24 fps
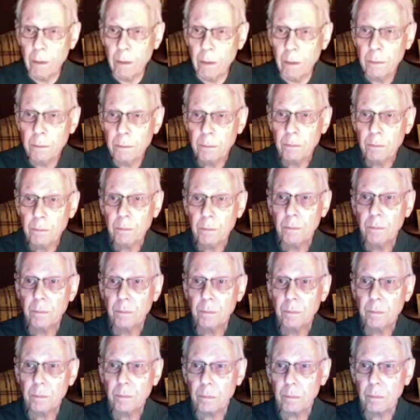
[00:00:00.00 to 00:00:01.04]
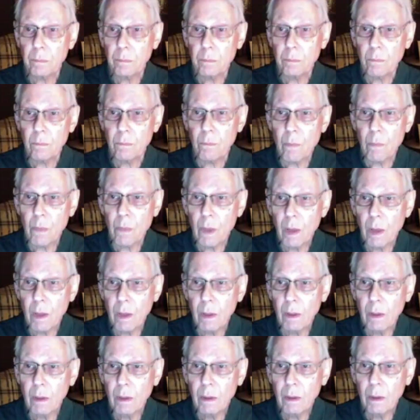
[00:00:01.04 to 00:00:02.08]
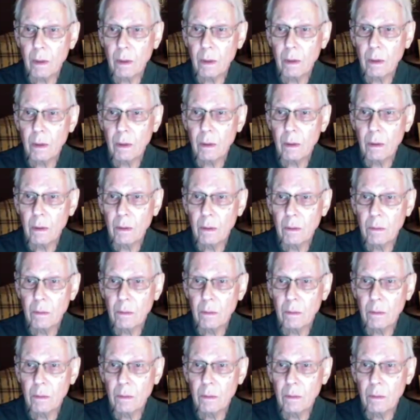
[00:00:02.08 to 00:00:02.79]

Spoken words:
screen here. So I'm